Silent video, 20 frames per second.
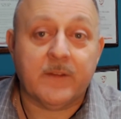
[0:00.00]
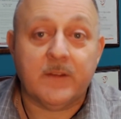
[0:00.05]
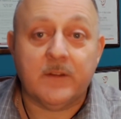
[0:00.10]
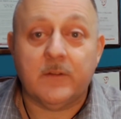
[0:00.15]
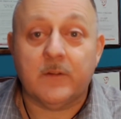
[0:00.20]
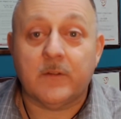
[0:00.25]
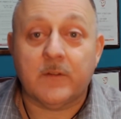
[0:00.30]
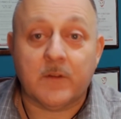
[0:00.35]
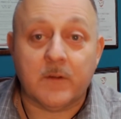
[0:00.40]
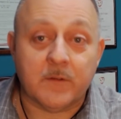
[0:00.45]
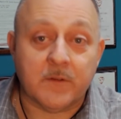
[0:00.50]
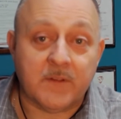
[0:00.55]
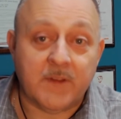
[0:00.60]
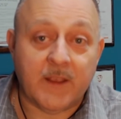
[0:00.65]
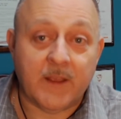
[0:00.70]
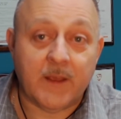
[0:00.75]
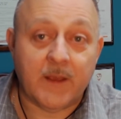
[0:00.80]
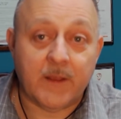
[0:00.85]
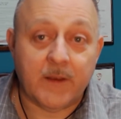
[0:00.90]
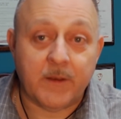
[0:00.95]
He just goes
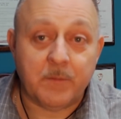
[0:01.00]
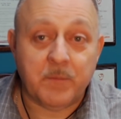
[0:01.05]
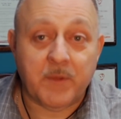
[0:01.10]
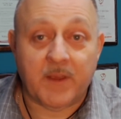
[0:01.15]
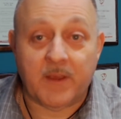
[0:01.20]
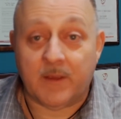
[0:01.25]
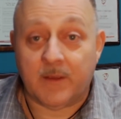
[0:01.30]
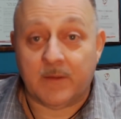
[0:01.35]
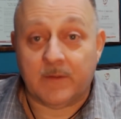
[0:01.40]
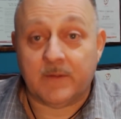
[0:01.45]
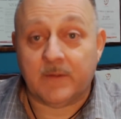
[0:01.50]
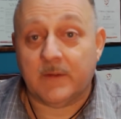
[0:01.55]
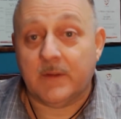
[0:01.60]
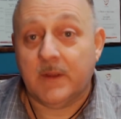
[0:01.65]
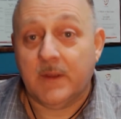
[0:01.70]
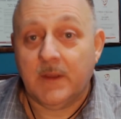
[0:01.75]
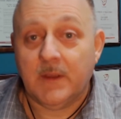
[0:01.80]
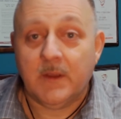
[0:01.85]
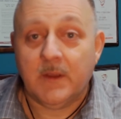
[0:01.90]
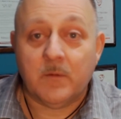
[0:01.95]
down and pays
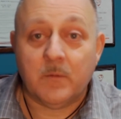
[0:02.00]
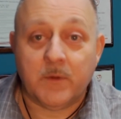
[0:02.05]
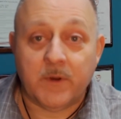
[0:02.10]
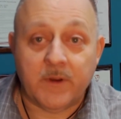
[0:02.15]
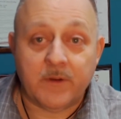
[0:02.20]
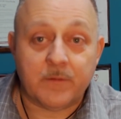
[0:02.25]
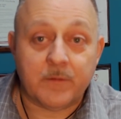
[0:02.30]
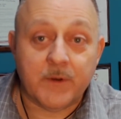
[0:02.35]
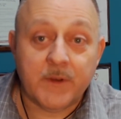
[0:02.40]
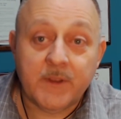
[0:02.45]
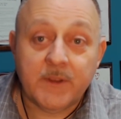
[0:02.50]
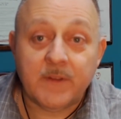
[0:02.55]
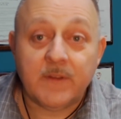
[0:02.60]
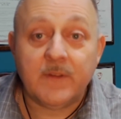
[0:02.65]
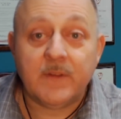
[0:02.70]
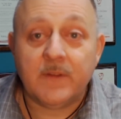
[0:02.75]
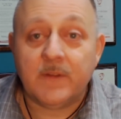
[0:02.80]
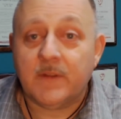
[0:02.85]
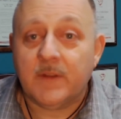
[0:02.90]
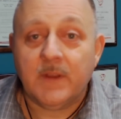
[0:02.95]
whatever it
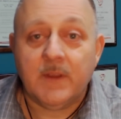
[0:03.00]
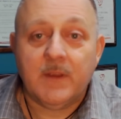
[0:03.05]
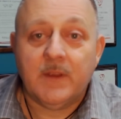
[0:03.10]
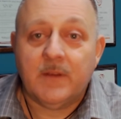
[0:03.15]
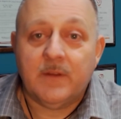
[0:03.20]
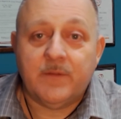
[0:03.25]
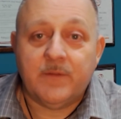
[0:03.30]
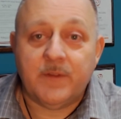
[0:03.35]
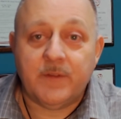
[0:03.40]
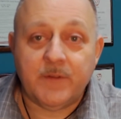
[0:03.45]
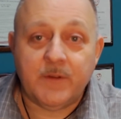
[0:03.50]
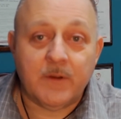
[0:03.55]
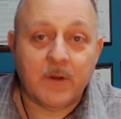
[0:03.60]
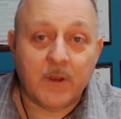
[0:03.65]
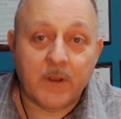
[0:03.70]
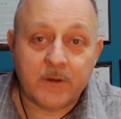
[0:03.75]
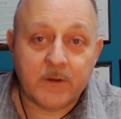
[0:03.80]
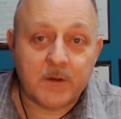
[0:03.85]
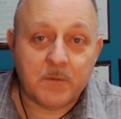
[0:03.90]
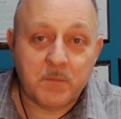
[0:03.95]
is, 50
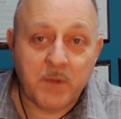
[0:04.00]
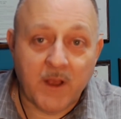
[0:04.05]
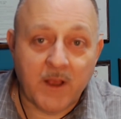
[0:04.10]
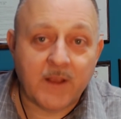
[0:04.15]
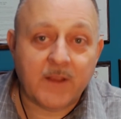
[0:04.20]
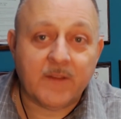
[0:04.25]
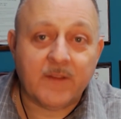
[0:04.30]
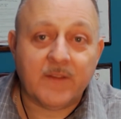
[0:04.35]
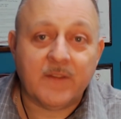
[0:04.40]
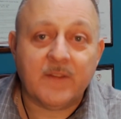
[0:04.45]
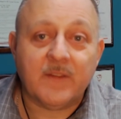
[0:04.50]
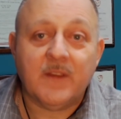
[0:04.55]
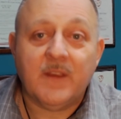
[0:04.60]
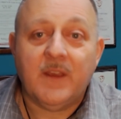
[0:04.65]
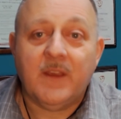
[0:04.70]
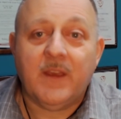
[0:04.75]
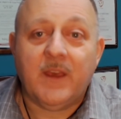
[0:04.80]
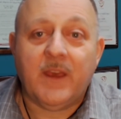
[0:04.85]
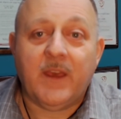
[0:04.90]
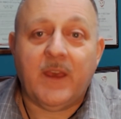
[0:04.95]
or 100 bucks,
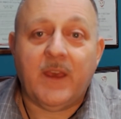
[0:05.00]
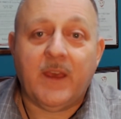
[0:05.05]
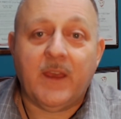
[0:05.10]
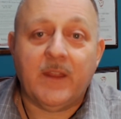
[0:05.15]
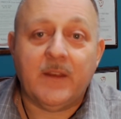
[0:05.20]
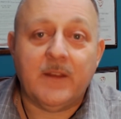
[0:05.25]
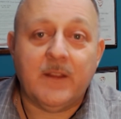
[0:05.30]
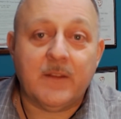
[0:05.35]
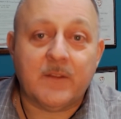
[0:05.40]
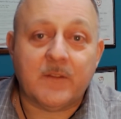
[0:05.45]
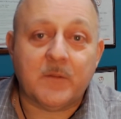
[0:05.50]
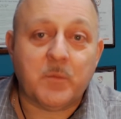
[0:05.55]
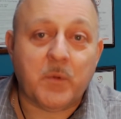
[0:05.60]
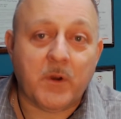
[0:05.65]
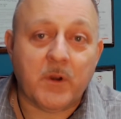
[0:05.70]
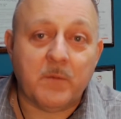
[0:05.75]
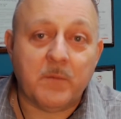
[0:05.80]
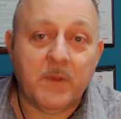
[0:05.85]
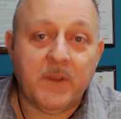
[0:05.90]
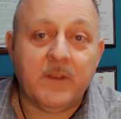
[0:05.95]
and gets a
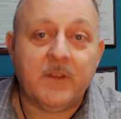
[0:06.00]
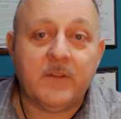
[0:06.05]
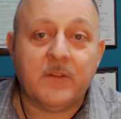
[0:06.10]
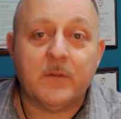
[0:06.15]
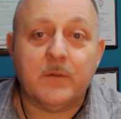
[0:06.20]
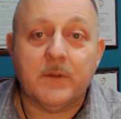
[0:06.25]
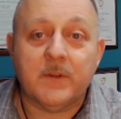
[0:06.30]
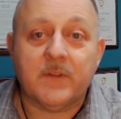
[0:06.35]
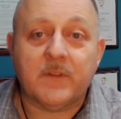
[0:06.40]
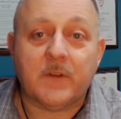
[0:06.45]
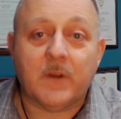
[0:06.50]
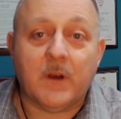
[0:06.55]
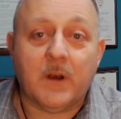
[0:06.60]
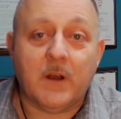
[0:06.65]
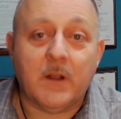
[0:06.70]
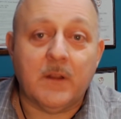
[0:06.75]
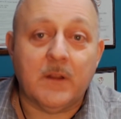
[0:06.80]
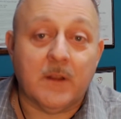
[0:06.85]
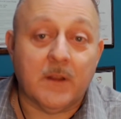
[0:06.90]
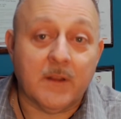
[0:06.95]
permit to
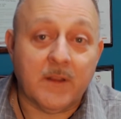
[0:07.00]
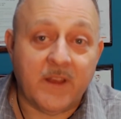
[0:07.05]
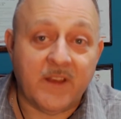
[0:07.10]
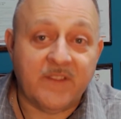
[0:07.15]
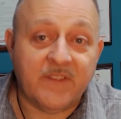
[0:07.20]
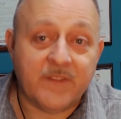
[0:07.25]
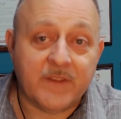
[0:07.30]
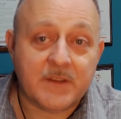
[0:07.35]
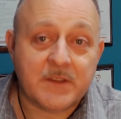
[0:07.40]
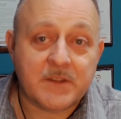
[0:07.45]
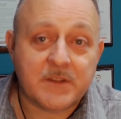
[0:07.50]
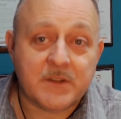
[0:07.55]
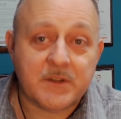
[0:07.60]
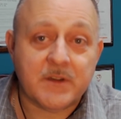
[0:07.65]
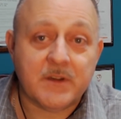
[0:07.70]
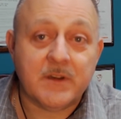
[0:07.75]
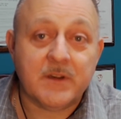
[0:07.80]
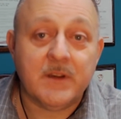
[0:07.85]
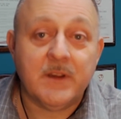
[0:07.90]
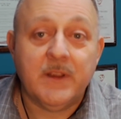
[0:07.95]
install a light
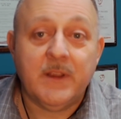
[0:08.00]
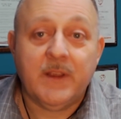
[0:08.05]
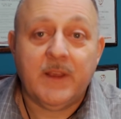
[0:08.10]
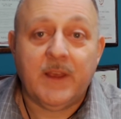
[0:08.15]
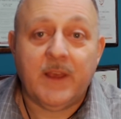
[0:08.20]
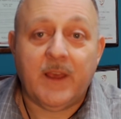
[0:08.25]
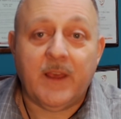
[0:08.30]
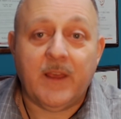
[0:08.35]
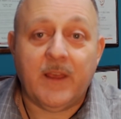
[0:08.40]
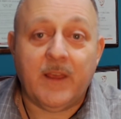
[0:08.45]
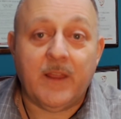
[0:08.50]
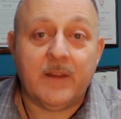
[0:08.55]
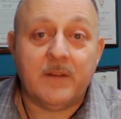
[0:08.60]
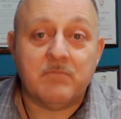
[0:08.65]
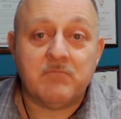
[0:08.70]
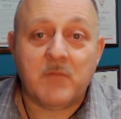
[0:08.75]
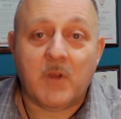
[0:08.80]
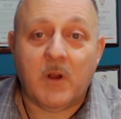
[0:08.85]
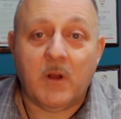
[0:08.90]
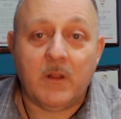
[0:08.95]
fixture,
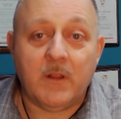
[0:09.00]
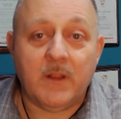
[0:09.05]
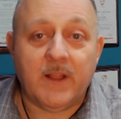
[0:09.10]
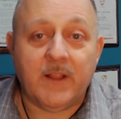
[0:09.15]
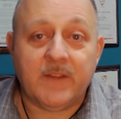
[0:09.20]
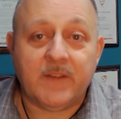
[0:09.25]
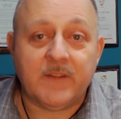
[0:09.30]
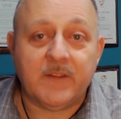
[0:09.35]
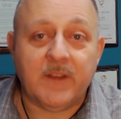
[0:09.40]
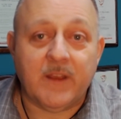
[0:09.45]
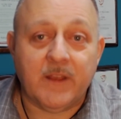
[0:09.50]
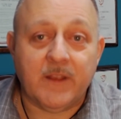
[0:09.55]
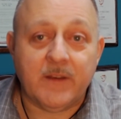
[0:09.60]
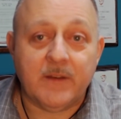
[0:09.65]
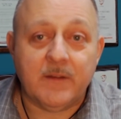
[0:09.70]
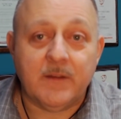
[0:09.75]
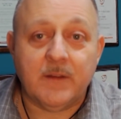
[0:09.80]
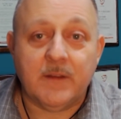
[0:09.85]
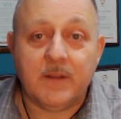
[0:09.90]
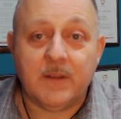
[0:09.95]
and all that's done
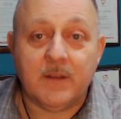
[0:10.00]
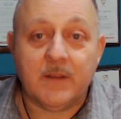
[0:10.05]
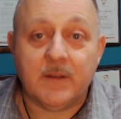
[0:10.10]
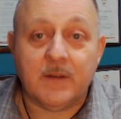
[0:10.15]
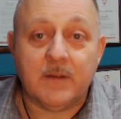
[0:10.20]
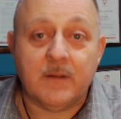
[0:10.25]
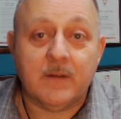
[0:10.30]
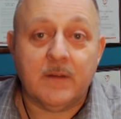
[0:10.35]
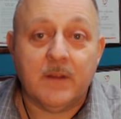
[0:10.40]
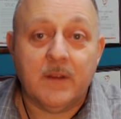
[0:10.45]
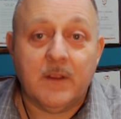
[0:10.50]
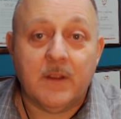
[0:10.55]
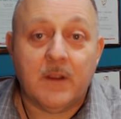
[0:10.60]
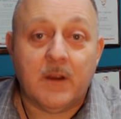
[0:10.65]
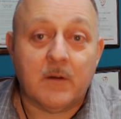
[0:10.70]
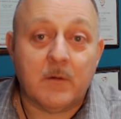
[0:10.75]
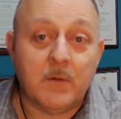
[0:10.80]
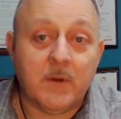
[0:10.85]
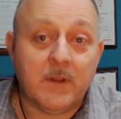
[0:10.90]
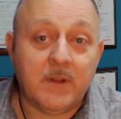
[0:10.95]
in
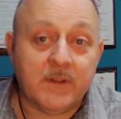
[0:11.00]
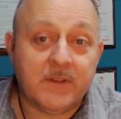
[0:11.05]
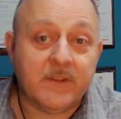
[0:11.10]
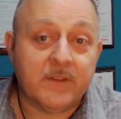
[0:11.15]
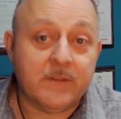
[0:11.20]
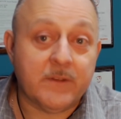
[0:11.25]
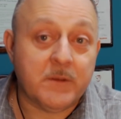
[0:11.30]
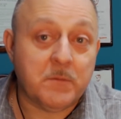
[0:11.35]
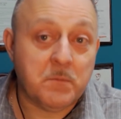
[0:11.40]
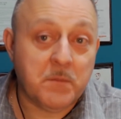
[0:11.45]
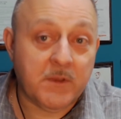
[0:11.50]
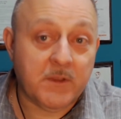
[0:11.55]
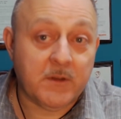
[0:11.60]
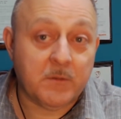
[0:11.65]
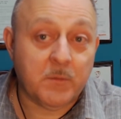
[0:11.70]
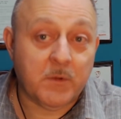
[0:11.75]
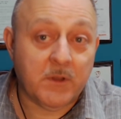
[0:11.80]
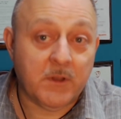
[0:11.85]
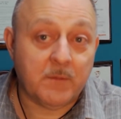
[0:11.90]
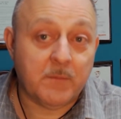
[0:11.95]
a relatively
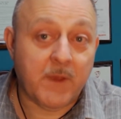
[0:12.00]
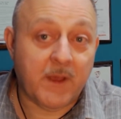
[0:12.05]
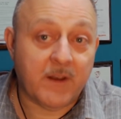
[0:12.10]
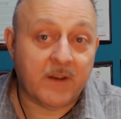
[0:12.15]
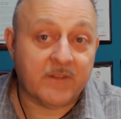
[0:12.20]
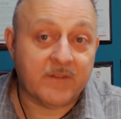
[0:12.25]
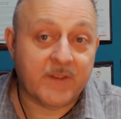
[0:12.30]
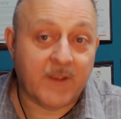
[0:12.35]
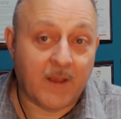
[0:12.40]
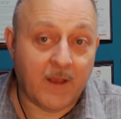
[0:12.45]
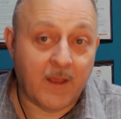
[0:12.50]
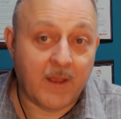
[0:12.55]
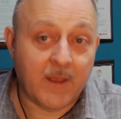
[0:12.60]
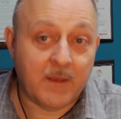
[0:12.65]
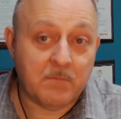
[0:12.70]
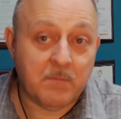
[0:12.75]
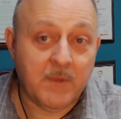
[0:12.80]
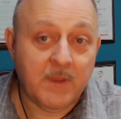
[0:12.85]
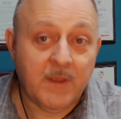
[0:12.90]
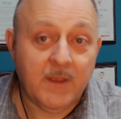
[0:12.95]
minimal amount of
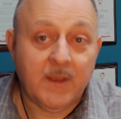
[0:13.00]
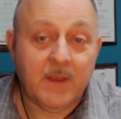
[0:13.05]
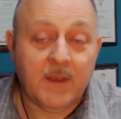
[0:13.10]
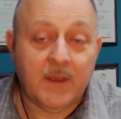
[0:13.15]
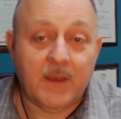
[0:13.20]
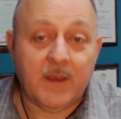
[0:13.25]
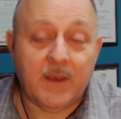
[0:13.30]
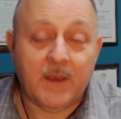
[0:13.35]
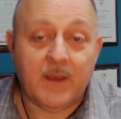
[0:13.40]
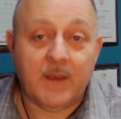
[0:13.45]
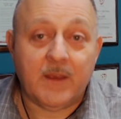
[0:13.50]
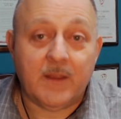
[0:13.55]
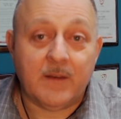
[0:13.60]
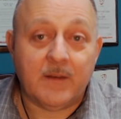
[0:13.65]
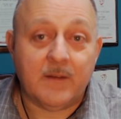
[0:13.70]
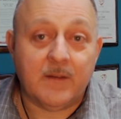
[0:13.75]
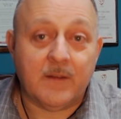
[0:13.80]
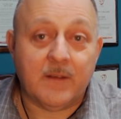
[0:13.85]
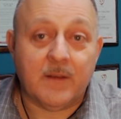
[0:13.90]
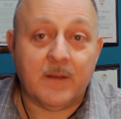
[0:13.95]
time,
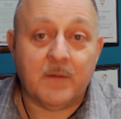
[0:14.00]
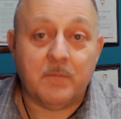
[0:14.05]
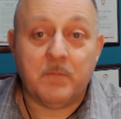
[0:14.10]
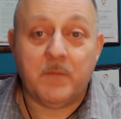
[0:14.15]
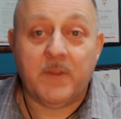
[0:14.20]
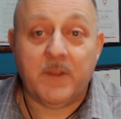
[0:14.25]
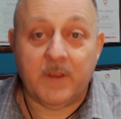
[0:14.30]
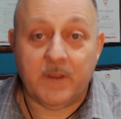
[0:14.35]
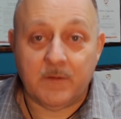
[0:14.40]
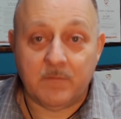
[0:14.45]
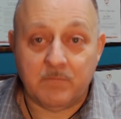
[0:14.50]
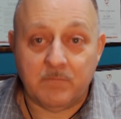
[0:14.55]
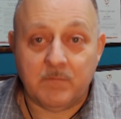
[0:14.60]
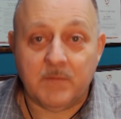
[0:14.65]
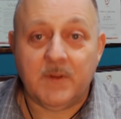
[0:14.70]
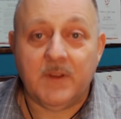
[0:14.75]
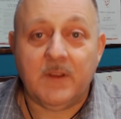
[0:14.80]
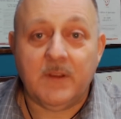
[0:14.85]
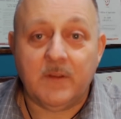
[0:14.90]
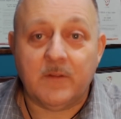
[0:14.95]
and then
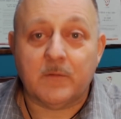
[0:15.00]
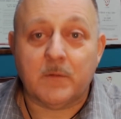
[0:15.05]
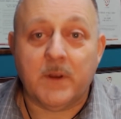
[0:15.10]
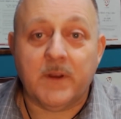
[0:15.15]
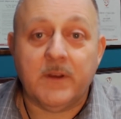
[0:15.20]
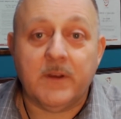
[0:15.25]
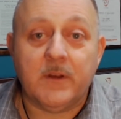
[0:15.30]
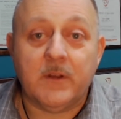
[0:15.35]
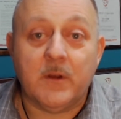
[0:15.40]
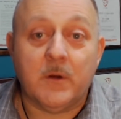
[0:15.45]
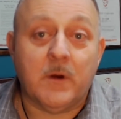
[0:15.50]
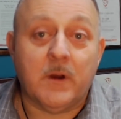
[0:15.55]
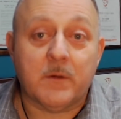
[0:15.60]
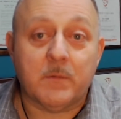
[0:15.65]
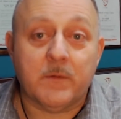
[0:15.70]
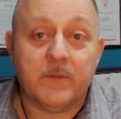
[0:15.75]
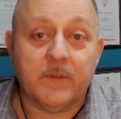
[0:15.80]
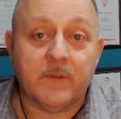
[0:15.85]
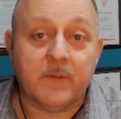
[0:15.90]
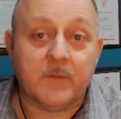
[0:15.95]
he's ready to go on
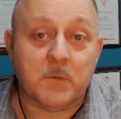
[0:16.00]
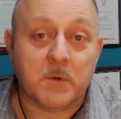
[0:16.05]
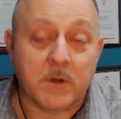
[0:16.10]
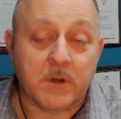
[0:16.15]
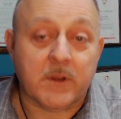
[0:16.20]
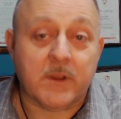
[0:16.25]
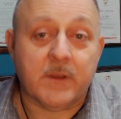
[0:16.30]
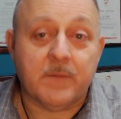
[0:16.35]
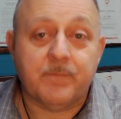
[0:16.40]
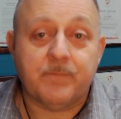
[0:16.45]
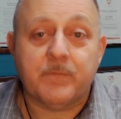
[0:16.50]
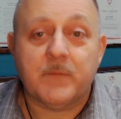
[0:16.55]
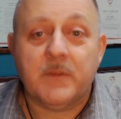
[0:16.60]
with his work.